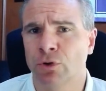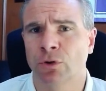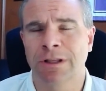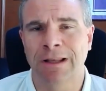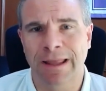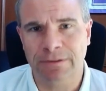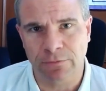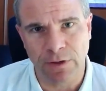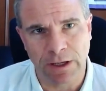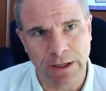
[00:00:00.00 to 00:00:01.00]
purely
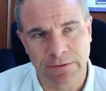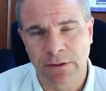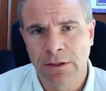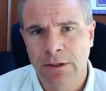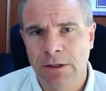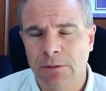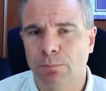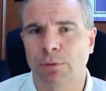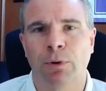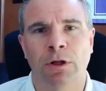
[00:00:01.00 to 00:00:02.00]
electrified
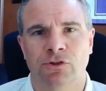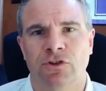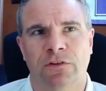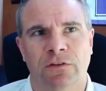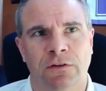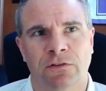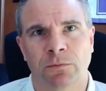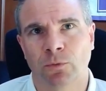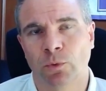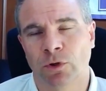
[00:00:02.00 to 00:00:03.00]
propulsion
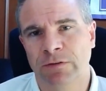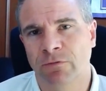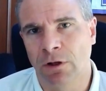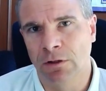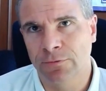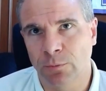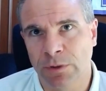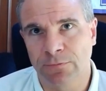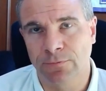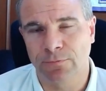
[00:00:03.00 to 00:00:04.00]
systems. We're involved
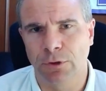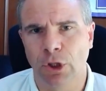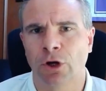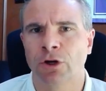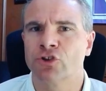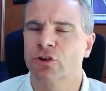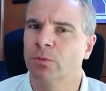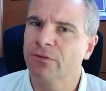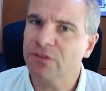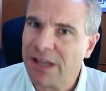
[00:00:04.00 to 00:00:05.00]
with larger,
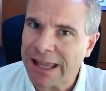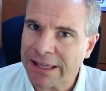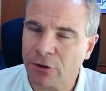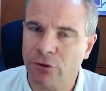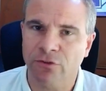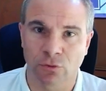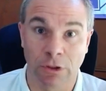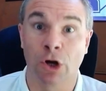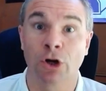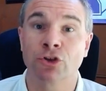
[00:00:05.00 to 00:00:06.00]
with tankers or
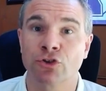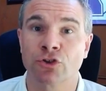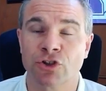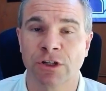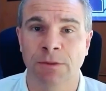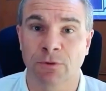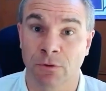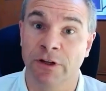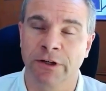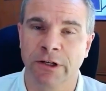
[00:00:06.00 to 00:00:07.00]
larger ships or
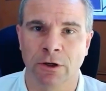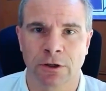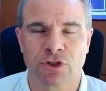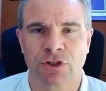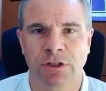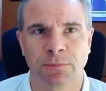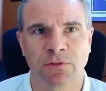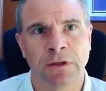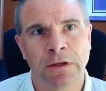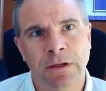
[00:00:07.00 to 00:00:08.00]
very large
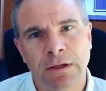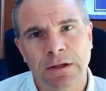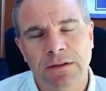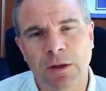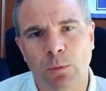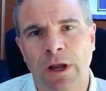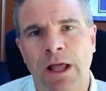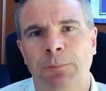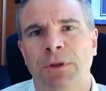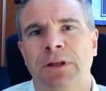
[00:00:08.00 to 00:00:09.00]
ships that we're
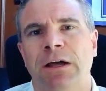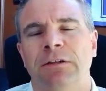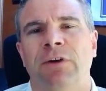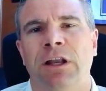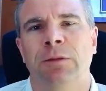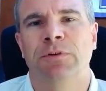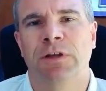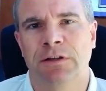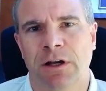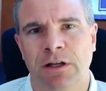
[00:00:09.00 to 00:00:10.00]
helping now develop
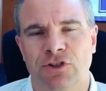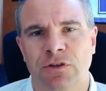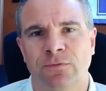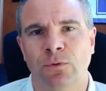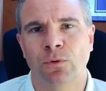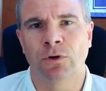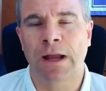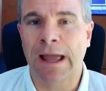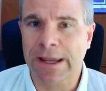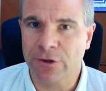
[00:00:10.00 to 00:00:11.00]
technology for
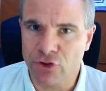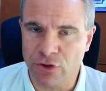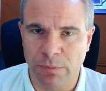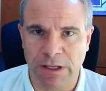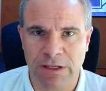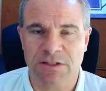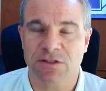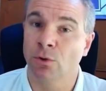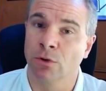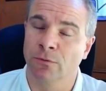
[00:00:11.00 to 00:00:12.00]
hydrogen based
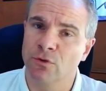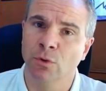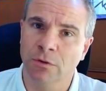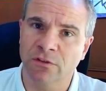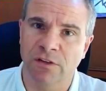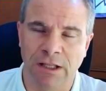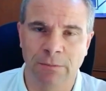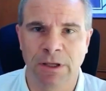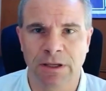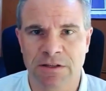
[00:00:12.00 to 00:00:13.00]
or fuel cell
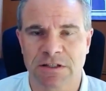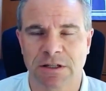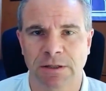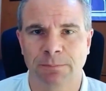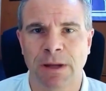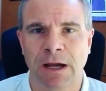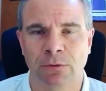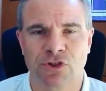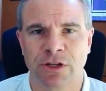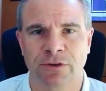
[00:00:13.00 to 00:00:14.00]
based uh,
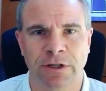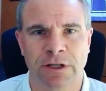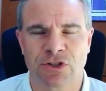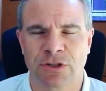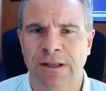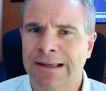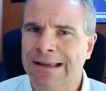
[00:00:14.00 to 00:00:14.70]
power generation.